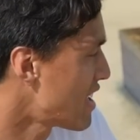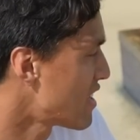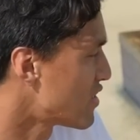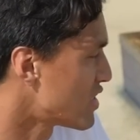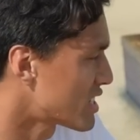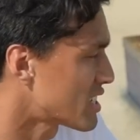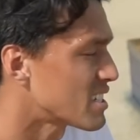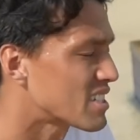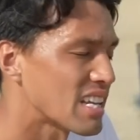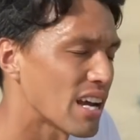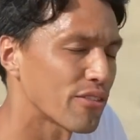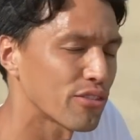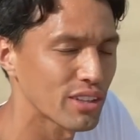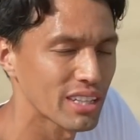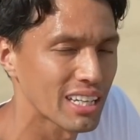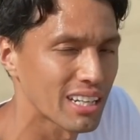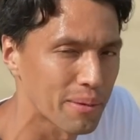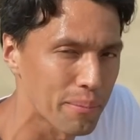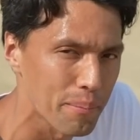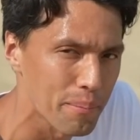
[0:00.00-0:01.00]
this is
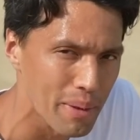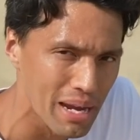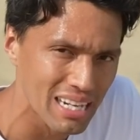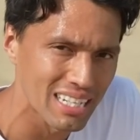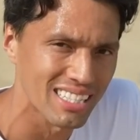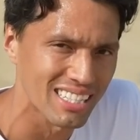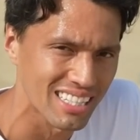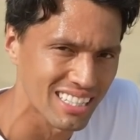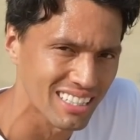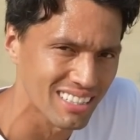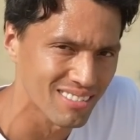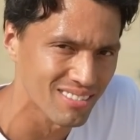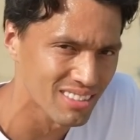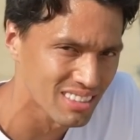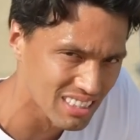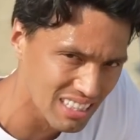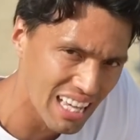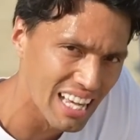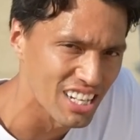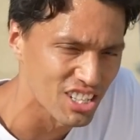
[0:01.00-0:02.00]
definitely an amazing
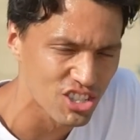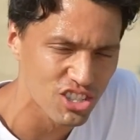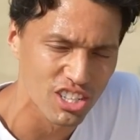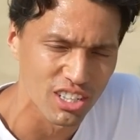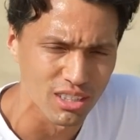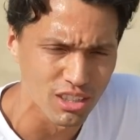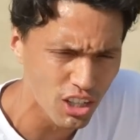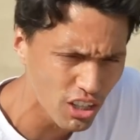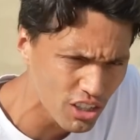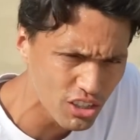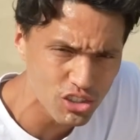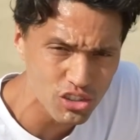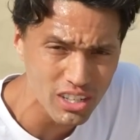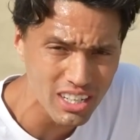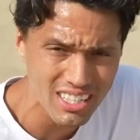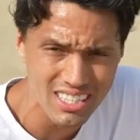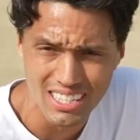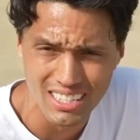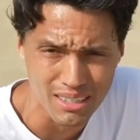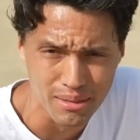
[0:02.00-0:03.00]
ledge to learn
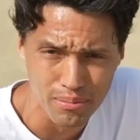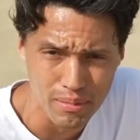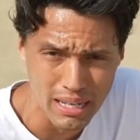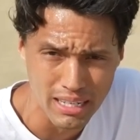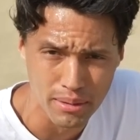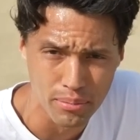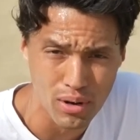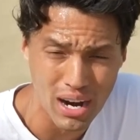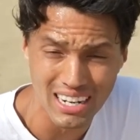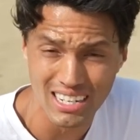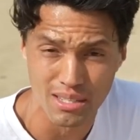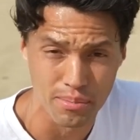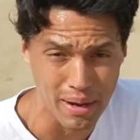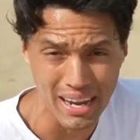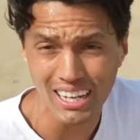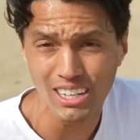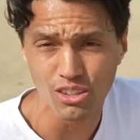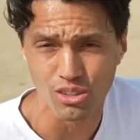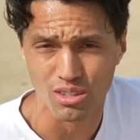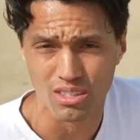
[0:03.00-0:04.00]
tricks and to practice
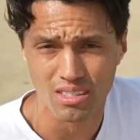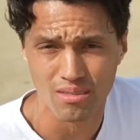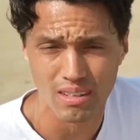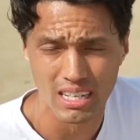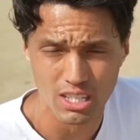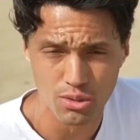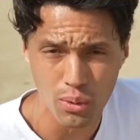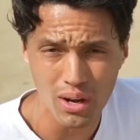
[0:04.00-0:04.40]
manuals as